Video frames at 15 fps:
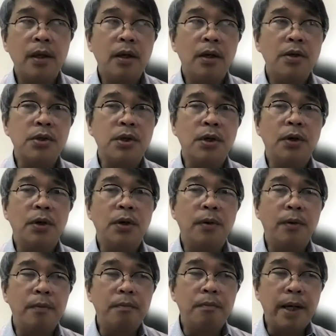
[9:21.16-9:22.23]

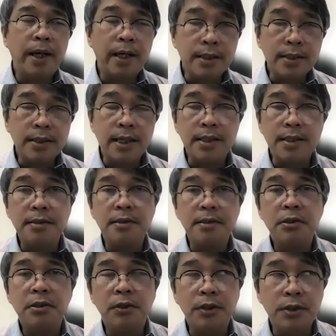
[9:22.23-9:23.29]
So by exercising
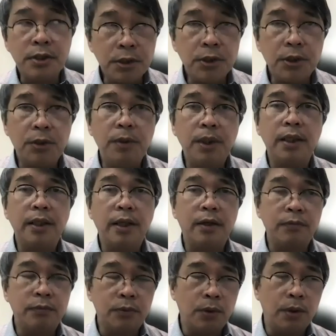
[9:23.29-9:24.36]
this jurisdiction, we can
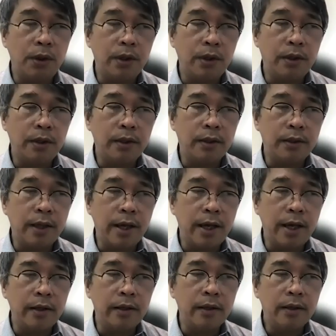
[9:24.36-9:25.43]
therefore
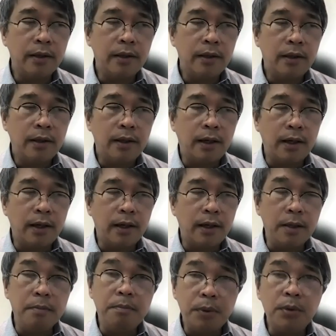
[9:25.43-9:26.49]
then
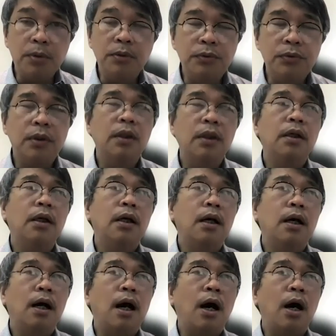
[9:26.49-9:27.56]
improve
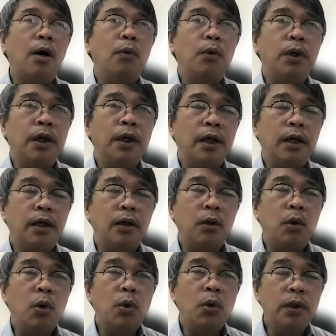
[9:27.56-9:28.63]
our
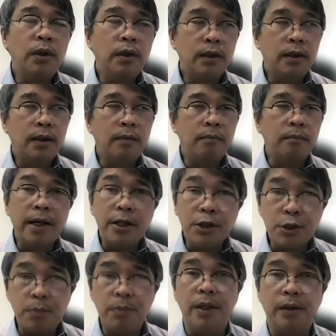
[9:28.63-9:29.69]
own
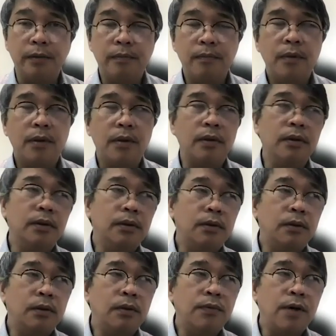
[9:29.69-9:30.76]
management, you
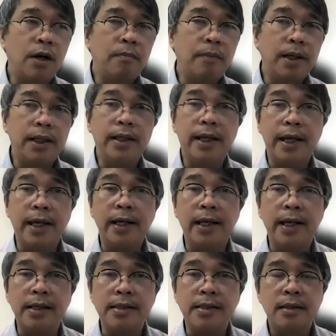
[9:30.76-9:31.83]
know, of our marine
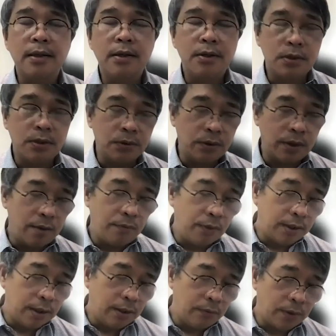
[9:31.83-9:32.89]
areas. So
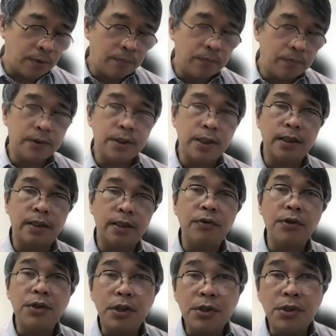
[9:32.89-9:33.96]
everything from, say, the
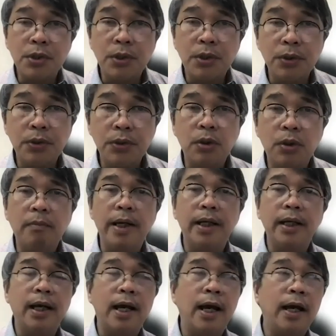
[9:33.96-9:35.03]
Fisheries Code to the
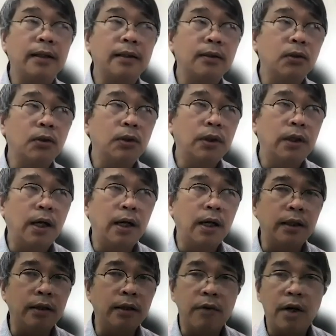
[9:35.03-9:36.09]
Mining Act, no,
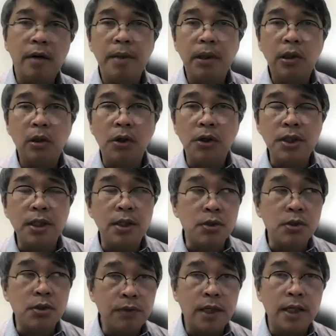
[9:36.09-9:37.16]
the environment laws,
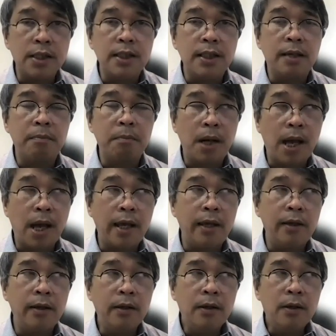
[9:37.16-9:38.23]
insofar as they
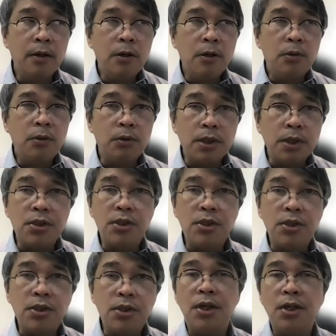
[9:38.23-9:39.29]
apply to the
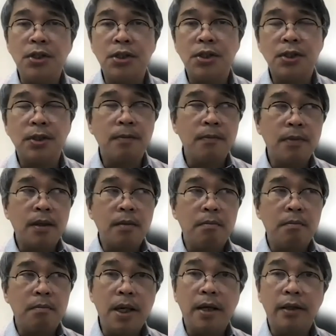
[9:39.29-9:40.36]
seas
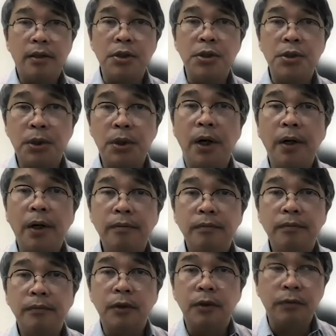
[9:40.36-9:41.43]
beyond the shore
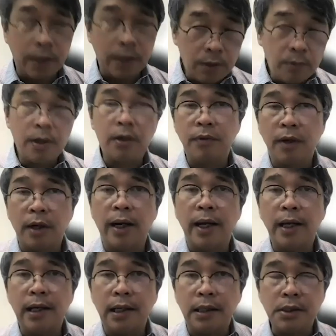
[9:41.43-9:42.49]
of any one of our
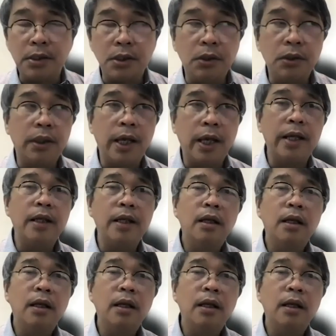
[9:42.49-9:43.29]
islands, no, then